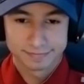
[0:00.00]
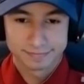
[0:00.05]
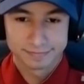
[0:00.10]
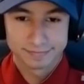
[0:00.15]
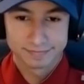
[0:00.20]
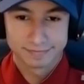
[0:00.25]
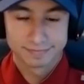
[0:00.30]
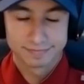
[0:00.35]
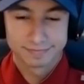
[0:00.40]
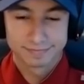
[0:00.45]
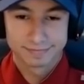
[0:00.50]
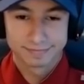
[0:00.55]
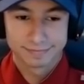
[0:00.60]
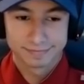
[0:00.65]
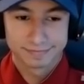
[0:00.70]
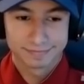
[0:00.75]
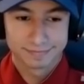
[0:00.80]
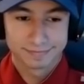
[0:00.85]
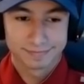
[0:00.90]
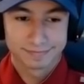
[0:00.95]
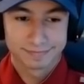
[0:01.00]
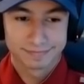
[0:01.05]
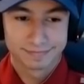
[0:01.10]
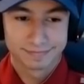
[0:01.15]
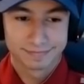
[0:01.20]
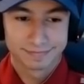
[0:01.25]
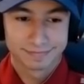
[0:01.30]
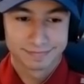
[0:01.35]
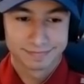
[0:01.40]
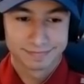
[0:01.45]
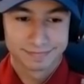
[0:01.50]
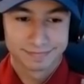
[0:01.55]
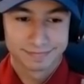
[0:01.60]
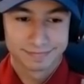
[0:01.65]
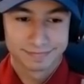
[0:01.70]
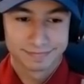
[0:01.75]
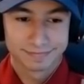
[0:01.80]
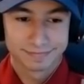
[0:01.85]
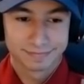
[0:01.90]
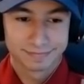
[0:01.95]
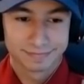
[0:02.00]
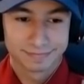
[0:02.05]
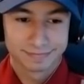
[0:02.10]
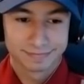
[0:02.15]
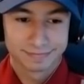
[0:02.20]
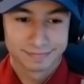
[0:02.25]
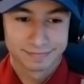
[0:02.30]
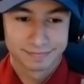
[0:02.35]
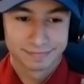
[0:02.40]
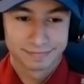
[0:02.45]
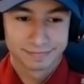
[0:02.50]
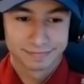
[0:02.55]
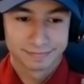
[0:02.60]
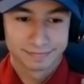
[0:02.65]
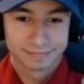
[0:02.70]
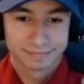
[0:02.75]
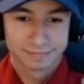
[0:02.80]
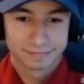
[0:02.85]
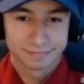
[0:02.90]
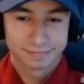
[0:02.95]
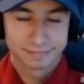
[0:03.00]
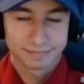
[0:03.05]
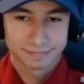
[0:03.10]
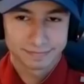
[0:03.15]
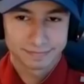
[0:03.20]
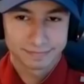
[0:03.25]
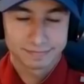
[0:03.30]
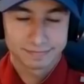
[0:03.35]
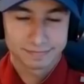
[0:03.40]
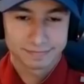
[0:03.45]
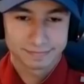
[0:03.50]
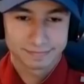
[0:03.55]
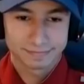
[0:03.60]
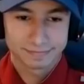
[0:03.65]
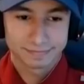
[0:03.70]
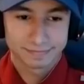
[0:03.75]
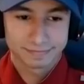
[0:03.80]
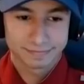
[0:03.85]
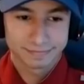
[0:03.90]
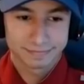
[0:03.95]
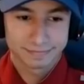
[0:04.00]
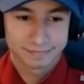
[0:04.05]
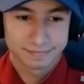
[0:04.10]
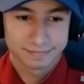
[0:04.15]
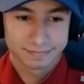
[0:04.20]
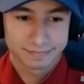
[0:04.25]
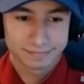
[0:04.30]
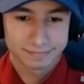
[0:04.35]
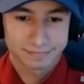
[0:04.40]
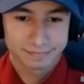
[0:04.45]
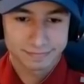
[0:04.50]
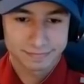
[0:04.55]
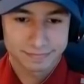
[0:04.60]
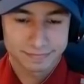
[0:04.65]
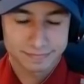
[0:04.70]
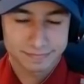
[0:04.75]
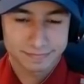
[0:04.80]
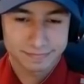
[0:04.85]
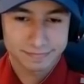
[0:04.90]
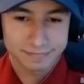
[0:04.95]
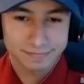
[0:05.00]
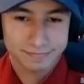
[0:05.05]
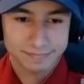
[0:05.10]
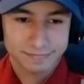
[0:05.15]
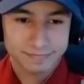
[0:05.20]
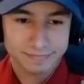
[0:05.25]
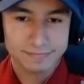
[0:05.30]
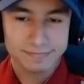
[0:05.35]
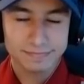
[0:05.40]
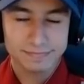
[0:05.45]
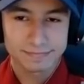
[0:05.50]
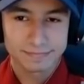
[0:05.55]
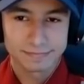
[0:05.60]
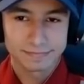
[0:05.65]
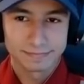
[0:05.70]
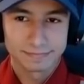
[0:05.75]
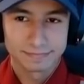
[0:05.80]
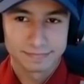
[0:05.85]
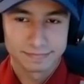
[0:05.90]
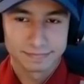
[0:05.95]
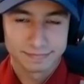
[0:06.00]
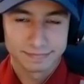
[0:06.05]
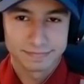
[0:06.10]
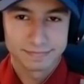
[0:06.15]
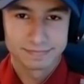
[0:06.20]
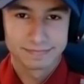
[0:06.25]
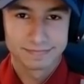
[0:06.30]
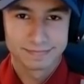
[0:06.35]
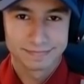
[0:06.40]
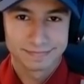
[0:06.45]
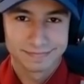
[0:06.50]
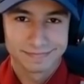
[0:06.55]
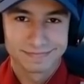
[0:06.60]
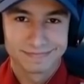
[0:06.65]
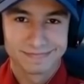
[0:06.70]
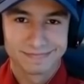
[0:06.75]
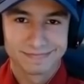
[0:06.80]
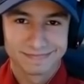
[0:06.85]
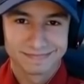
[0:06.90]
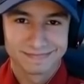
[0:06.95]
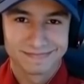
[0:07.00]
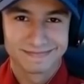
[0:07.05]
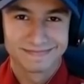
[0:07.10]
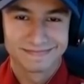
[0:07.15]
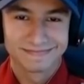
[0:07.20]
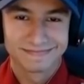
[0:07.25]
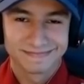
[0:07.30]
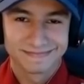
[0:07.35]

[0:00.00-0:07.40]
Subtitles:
[no speech]